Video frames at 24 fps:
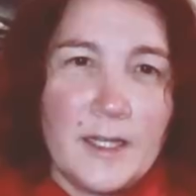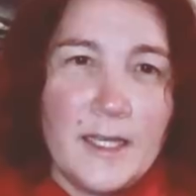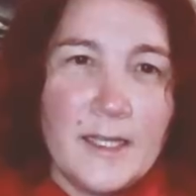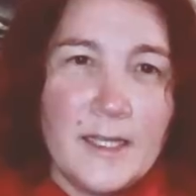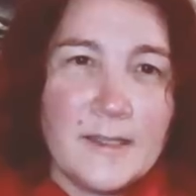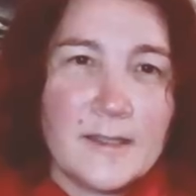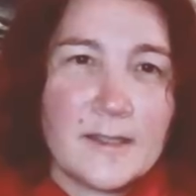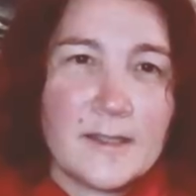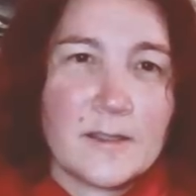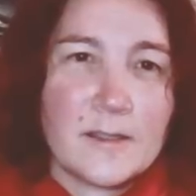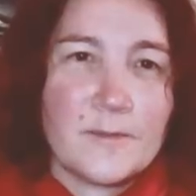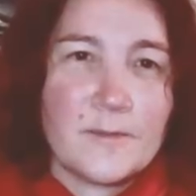on
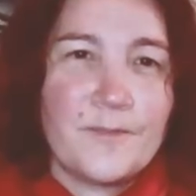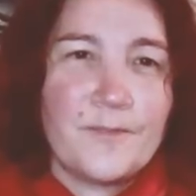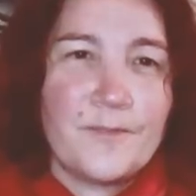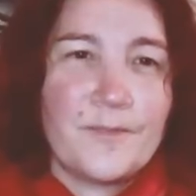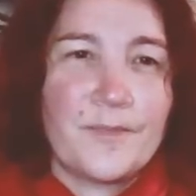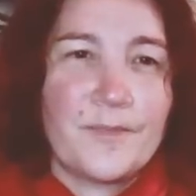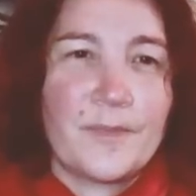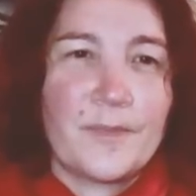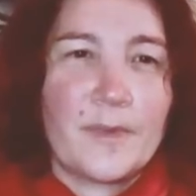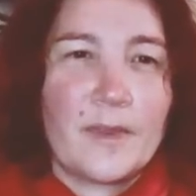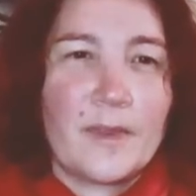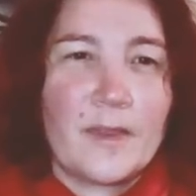next.
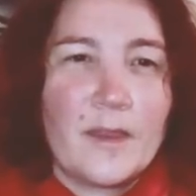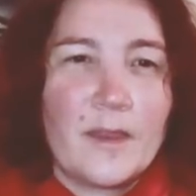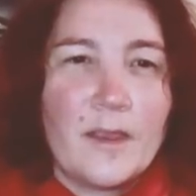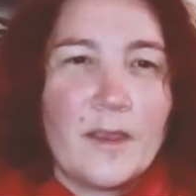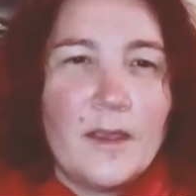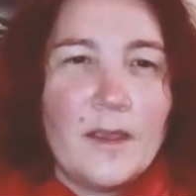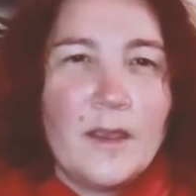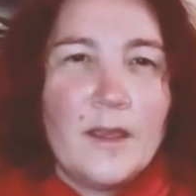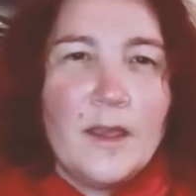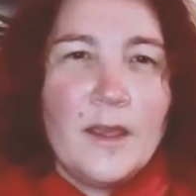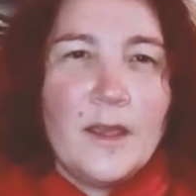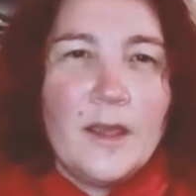
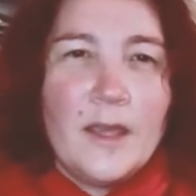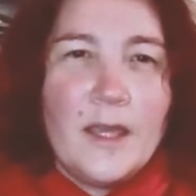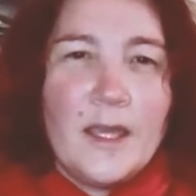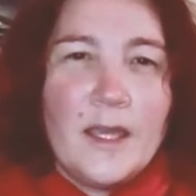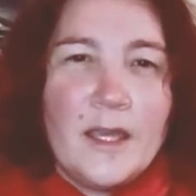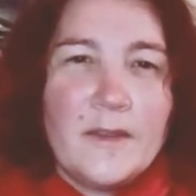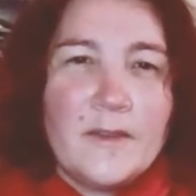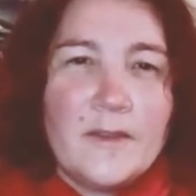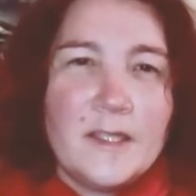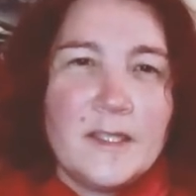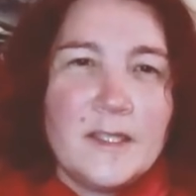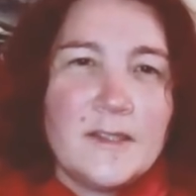
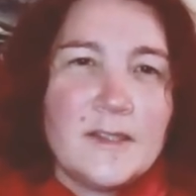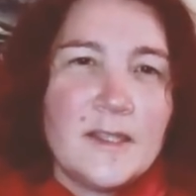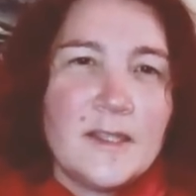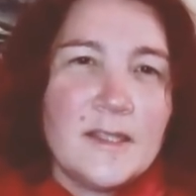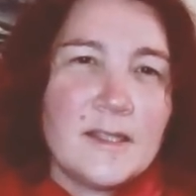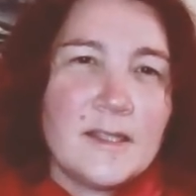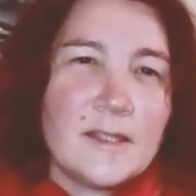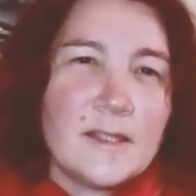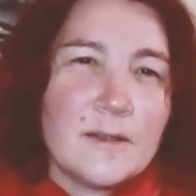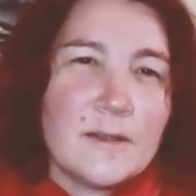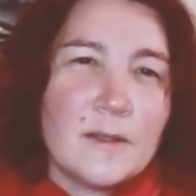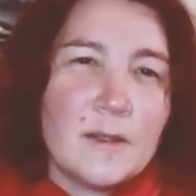And this
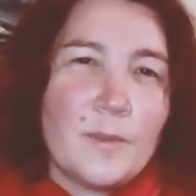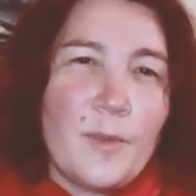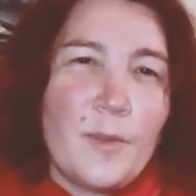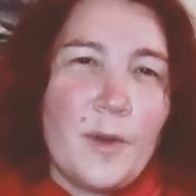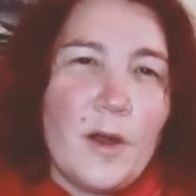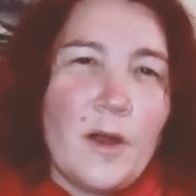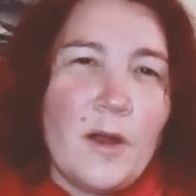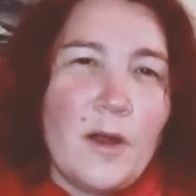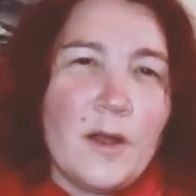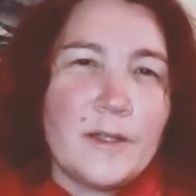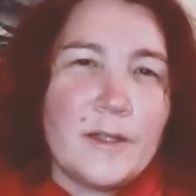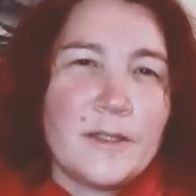is the
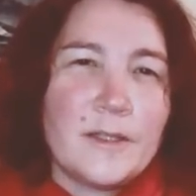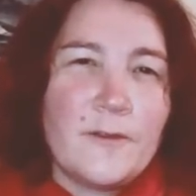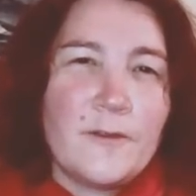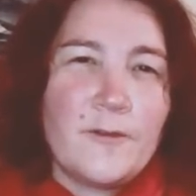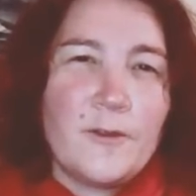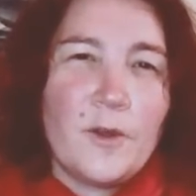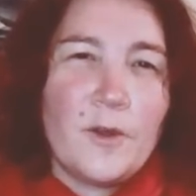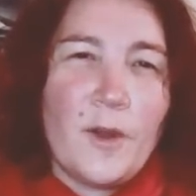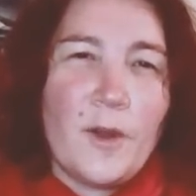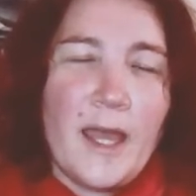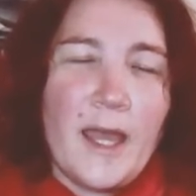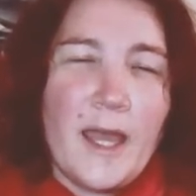part
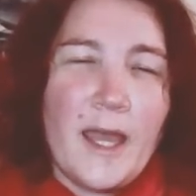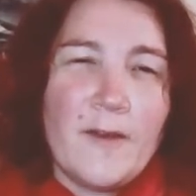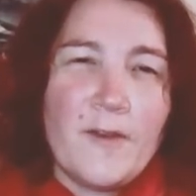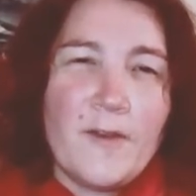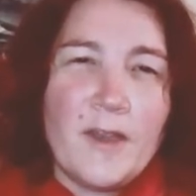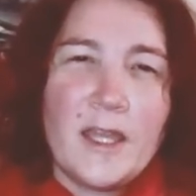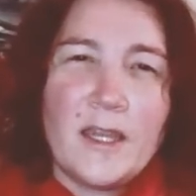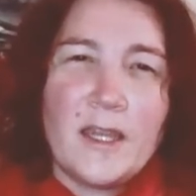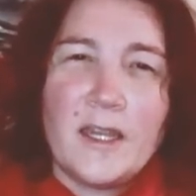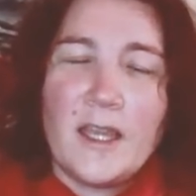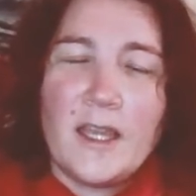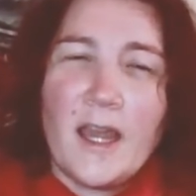if you have
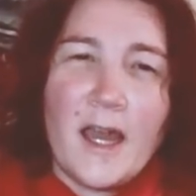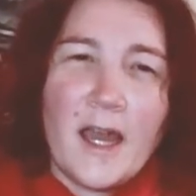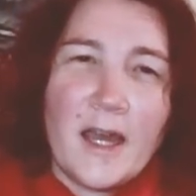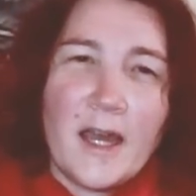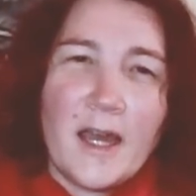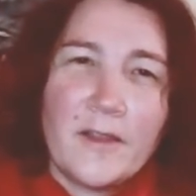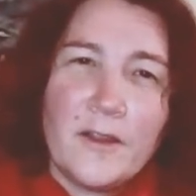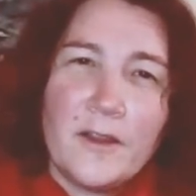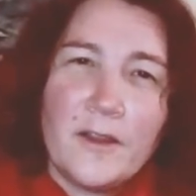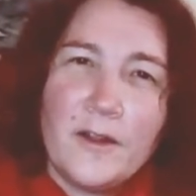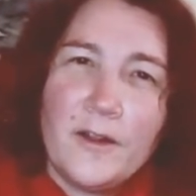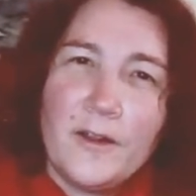any
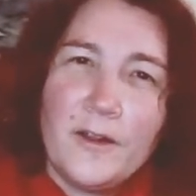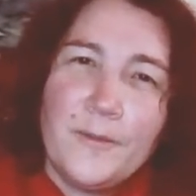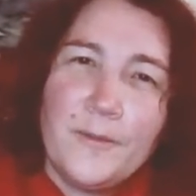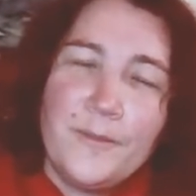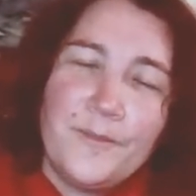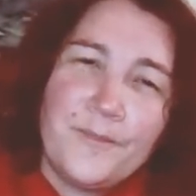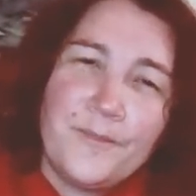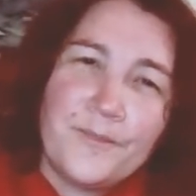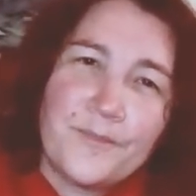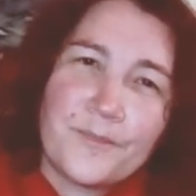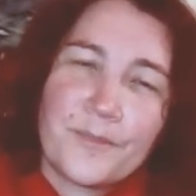other,